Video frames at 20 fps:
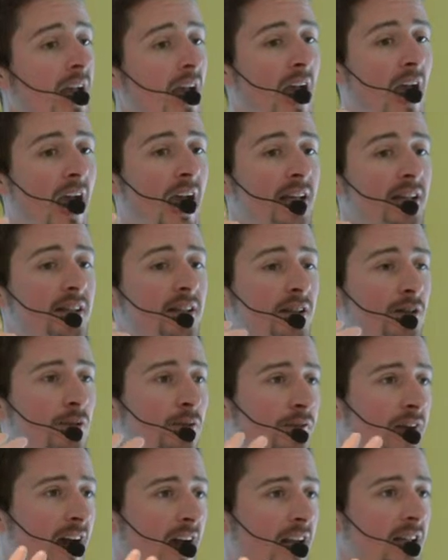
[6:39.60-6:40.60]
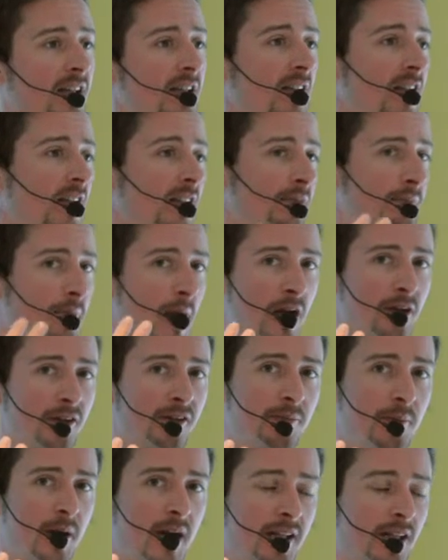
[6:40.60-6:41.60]
and to find
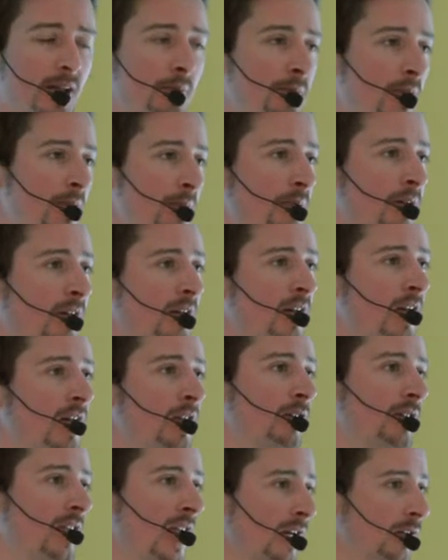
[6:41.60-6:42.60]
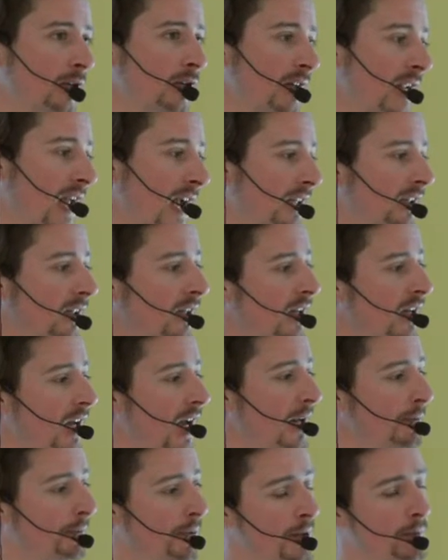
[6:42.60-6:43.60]
sparings partner, people you can connect
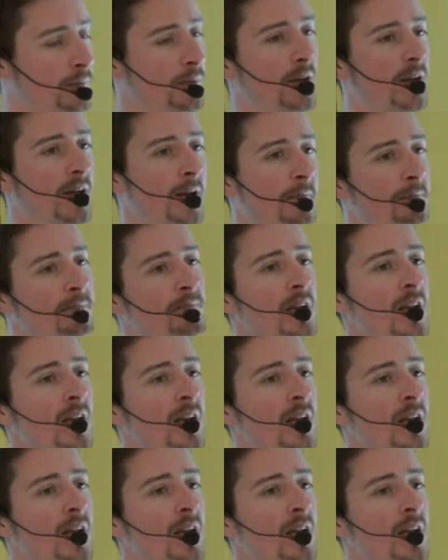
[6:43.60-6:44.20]
and people